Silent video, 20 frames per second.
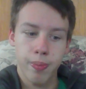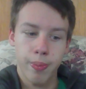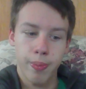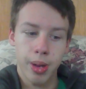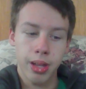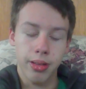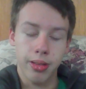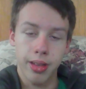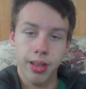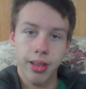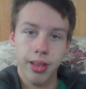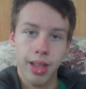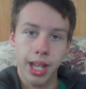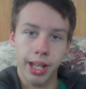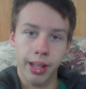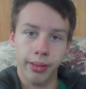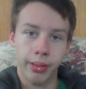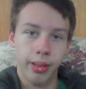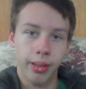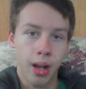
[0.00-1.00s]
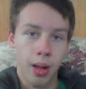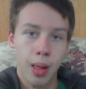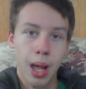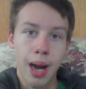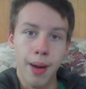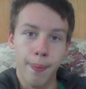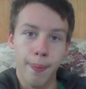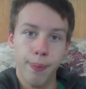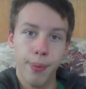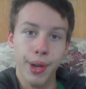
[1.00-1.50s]
been taking a
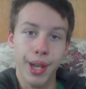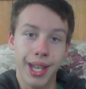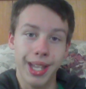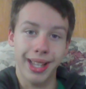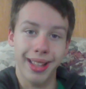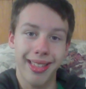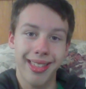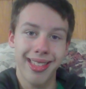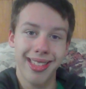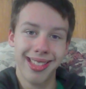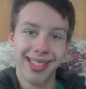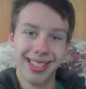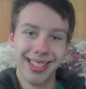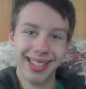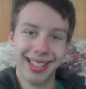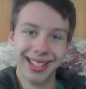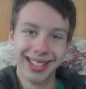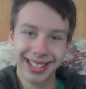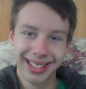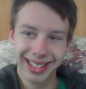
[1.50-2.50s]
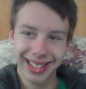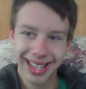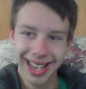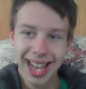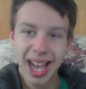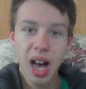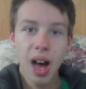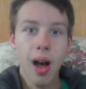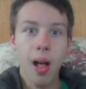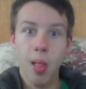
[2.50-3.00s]
lot of breaks.
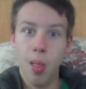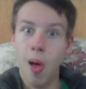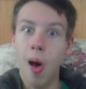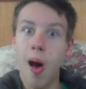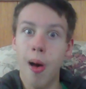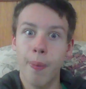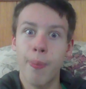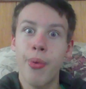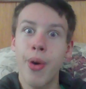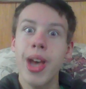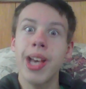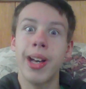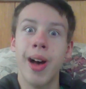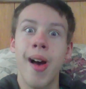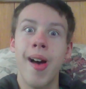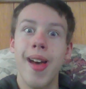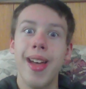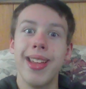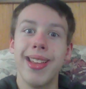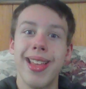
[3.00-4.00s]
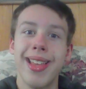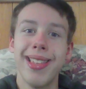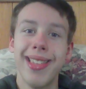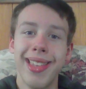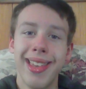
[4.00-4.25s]
A long break, alright?